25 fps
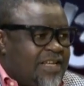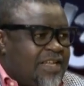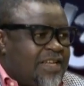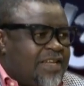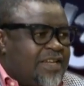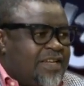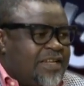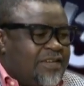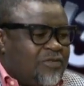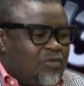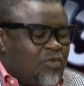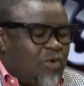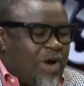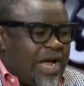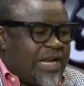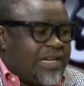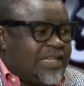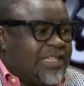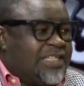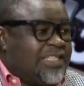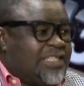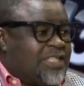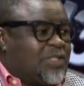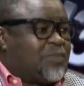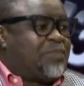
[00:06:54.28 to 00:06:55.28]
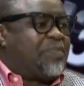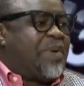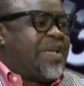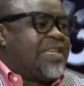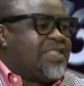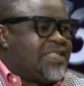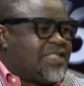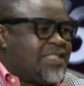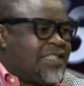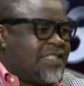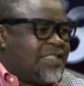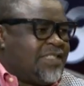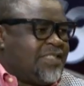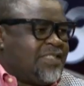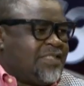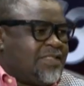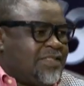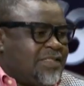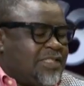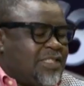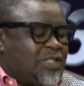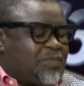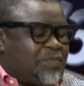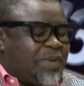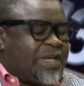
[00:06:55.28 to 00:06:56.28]
who are dispensing
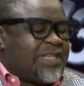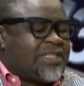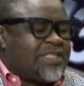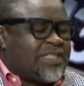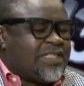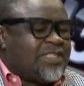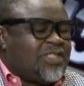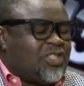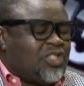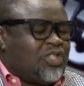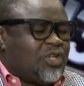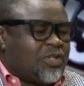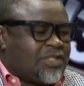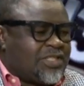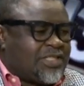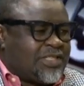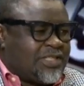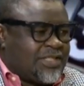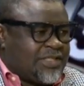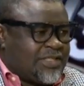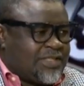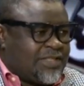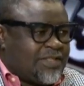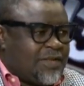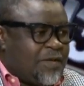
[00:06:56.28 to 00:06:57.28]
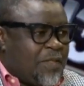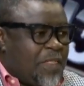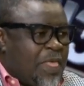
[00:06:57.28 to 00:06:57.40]
justice.